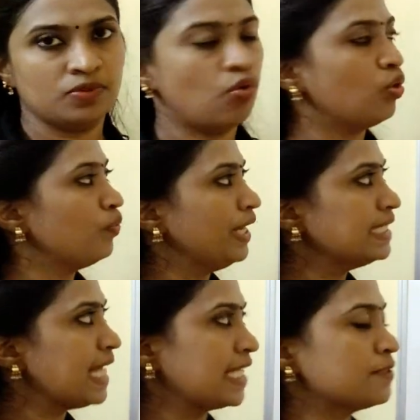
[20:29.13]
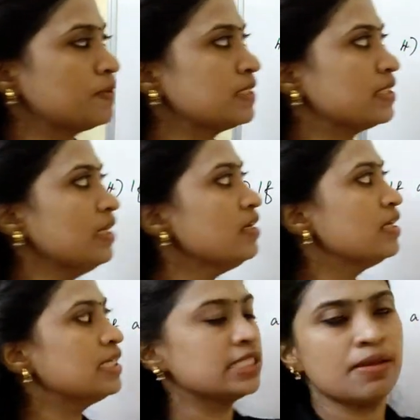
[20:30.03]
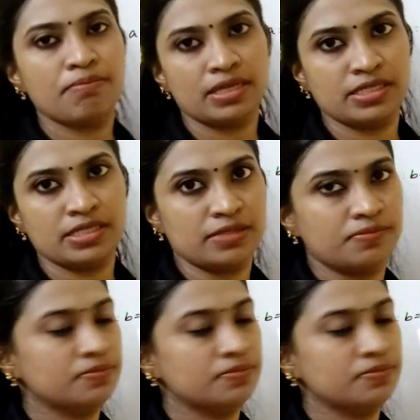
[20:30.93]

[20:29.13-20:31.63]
Always expressed in simplest term.